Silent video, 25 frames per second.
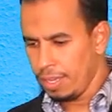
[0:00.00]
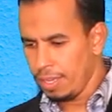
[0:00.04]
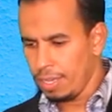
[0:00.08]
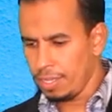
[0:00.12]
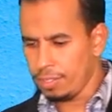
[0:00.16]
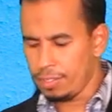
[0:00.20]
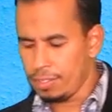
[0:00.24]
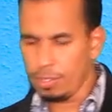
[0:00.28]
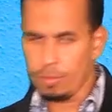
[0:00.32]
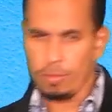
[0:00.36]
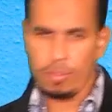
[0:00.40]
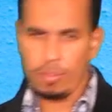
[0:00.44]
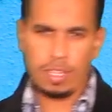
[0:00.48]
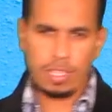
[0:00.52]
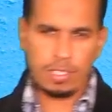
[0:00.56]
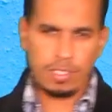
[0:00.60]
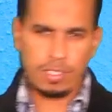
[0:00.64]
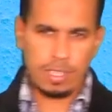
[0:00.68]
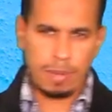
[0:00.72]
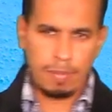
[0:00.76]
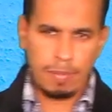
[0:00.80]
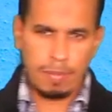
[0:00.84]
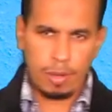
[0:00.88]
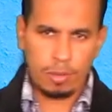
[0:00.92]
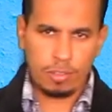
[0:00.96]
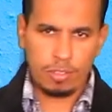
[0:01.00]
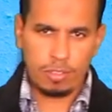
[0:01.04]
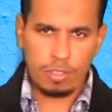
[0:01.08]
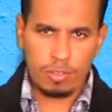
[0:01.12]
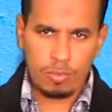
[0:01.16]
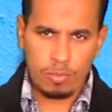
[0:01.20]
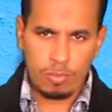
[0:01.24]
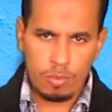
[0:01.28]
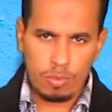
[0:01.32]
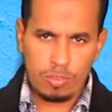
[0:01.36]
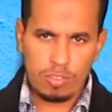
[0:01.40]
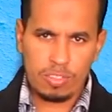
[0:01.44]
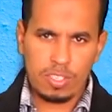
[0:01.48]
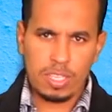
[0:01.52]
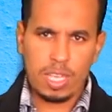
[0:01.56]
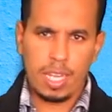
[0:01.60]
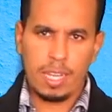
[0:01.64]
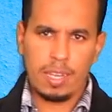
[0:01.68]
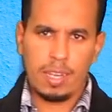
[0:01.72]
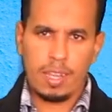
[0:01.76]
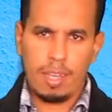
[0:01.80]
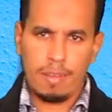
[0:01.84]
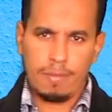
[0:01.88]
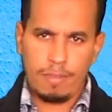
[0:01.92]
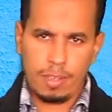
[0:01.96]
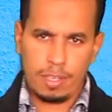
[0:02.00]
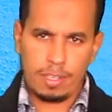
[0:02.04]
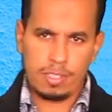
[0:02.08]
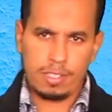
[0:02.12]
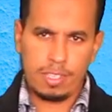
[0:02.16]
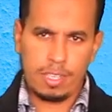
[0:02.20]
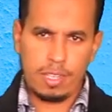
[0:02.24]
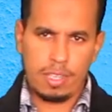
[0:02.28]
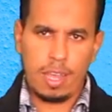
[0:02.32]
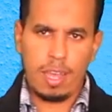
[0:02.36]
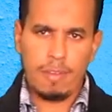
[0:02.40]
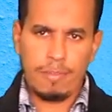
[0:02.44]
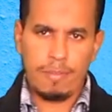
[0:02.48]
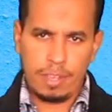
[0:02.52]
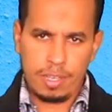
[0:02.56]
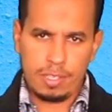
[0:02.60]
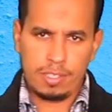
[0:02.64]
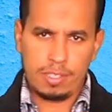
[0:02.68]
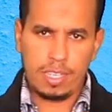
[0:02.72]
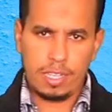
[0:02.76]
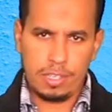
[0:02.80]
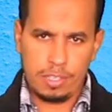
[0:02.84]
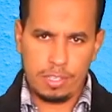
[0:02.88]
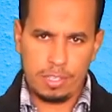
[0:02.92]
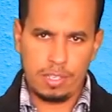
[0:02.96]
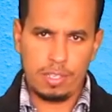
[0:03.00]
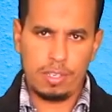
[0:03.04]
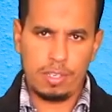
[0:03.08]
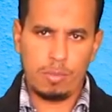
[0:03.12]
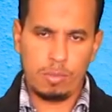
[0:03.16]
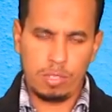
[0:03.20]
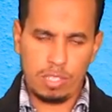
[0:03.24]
And so that's about roots and affixation.